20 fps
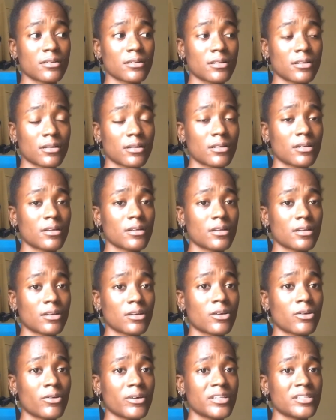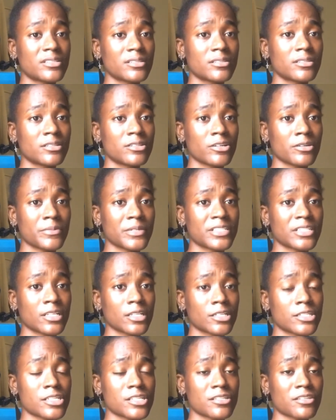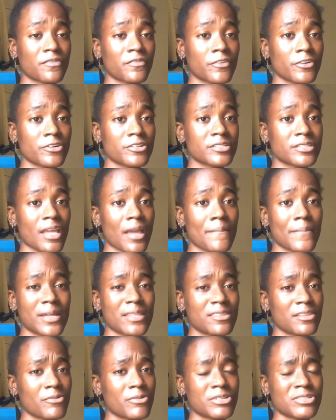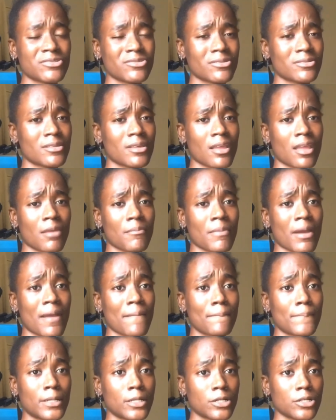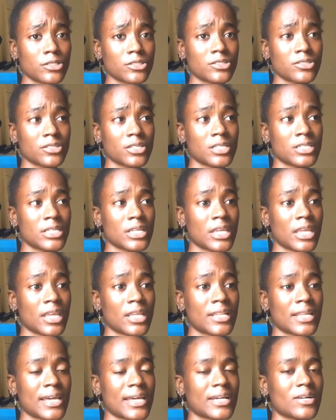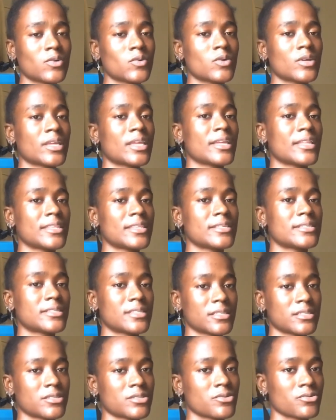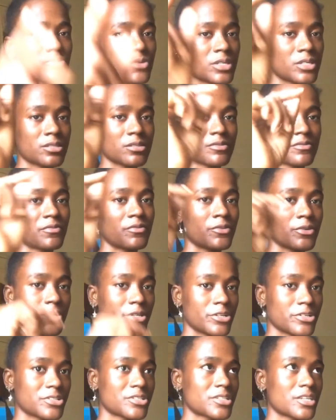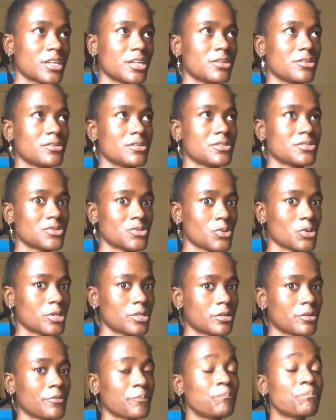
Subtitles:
going to the dermatologist the first time, and there was nothing in my blood to indicate that, okay, this is the reason for your skin disorder.